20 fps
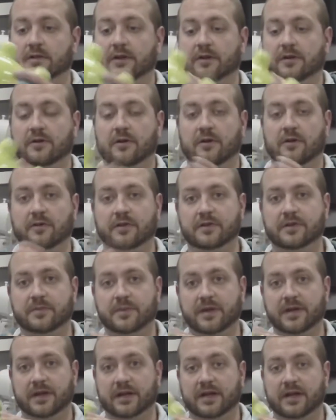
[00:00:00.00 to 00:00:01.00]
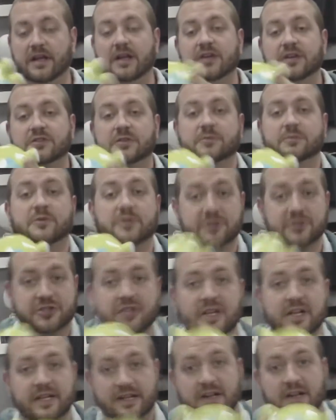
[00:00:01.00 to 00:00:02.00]
They're all in the pig. So I'm going to
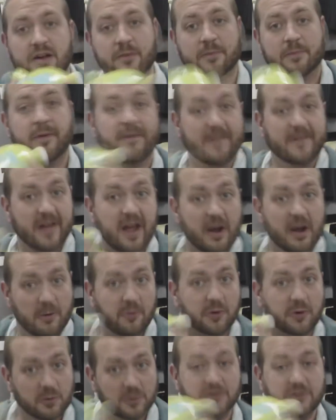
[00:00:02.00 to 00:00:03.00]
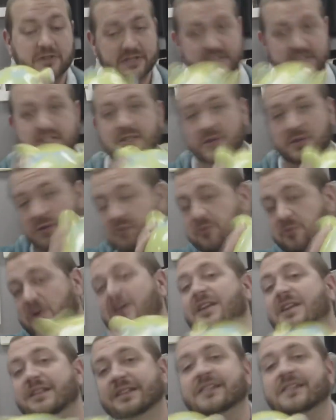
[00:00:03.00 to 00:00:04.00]
shake it up. We're going to see who
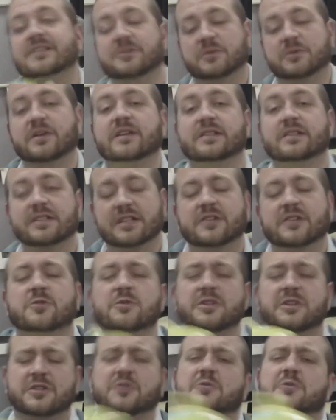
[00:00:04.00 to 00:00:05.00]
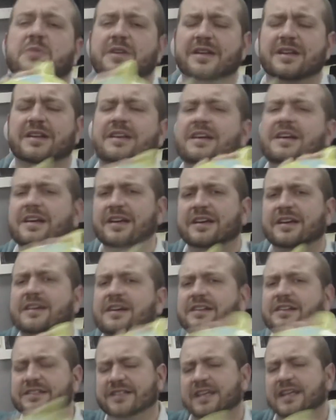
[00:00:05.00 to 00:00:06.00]
won this week's Tweet2Win
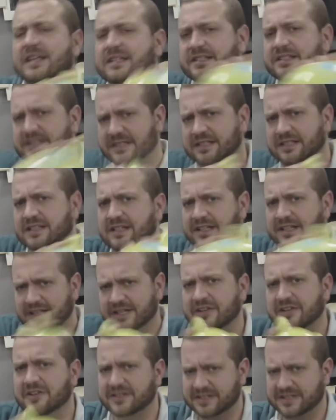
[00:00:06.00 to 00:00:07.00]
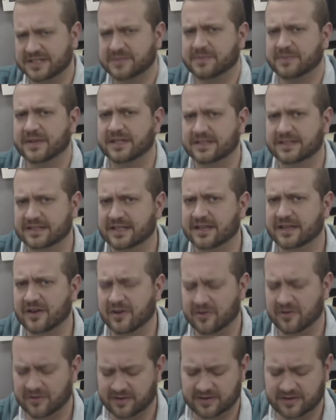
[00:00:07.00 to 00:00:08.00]
contest. You're in suspense, I
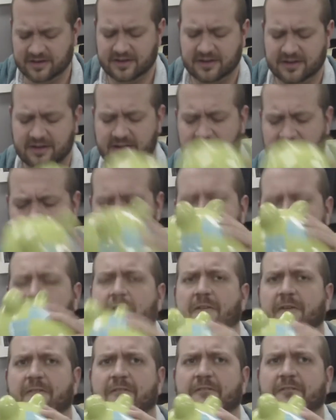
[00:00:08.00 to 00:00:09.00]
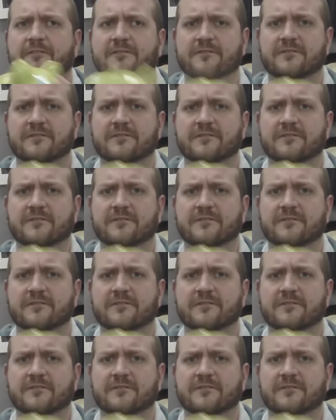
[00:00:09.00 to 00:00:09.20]
know. Here we go.